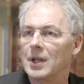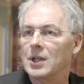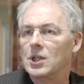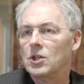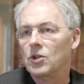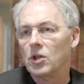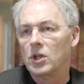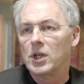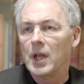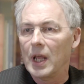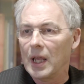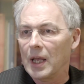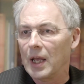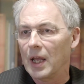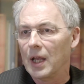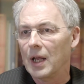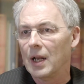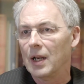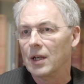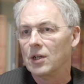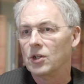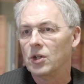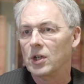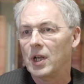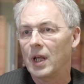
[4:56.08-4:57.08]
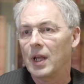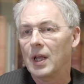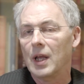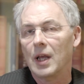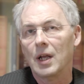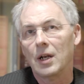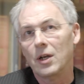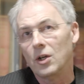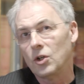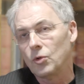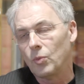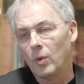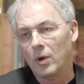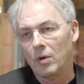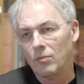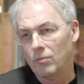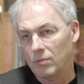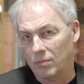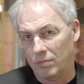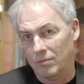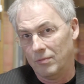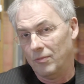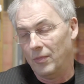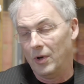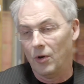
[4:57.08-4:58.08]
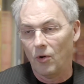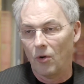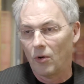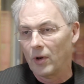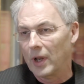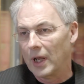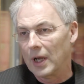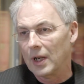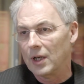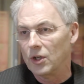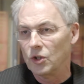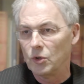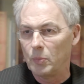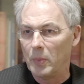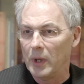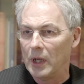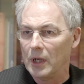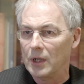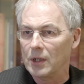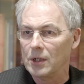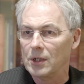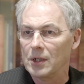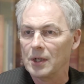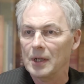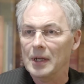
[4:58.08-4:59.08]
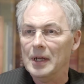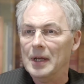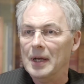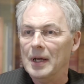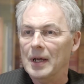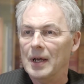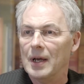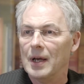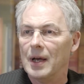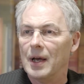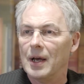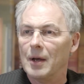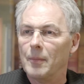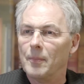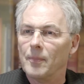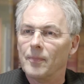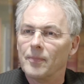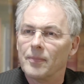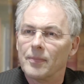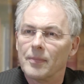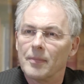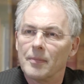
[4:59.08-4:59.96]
to take English, we're all English speakers, and